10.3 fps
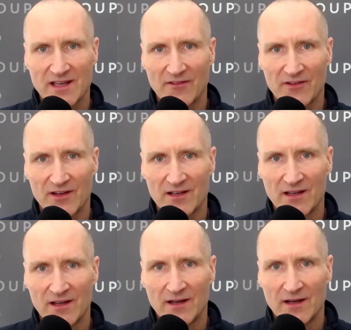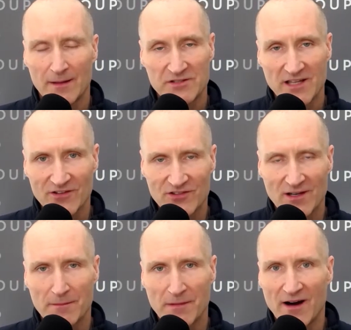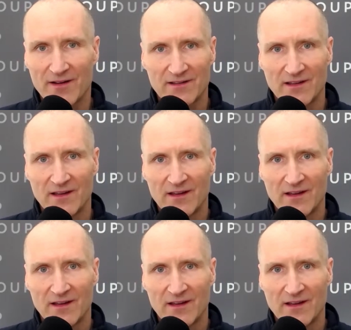having an obsession about it?